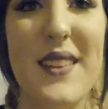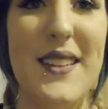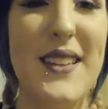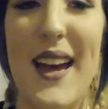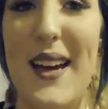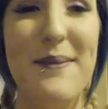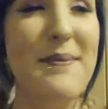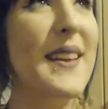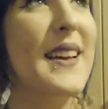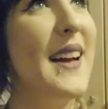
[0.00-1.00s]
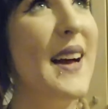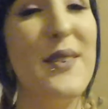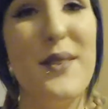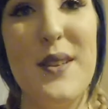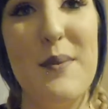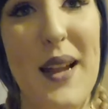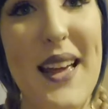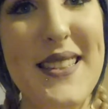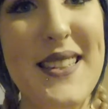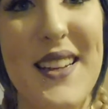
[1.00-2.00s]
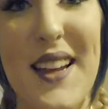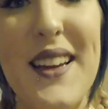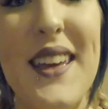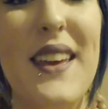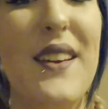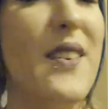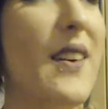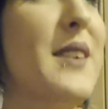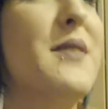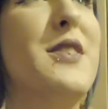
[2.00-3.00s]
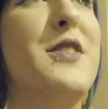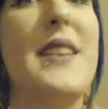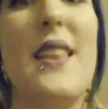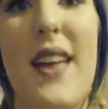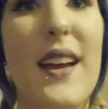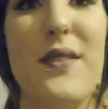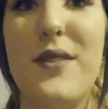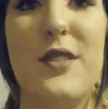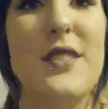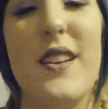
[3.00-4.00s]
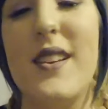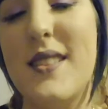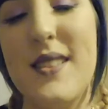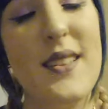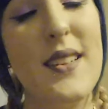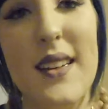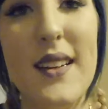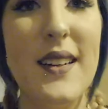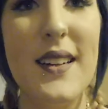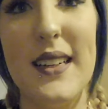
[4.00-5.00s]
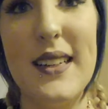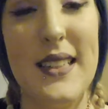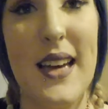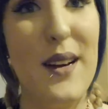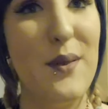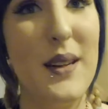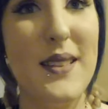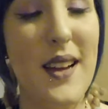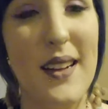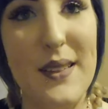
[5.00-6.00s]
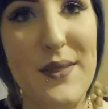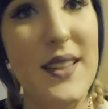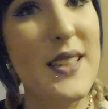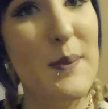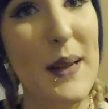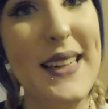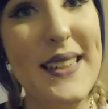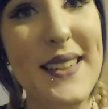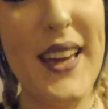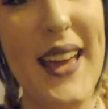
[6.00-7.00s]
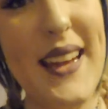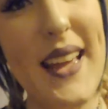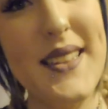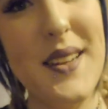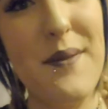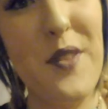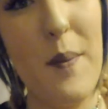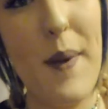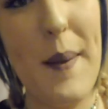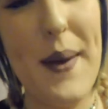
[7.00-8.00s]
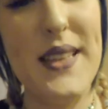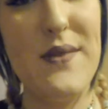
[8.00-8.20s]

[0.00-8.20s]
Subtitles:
Yeah, I feel so blessed and lucky and grateful and thankful and just, yeah, words can't even explain. Okay, next up from my best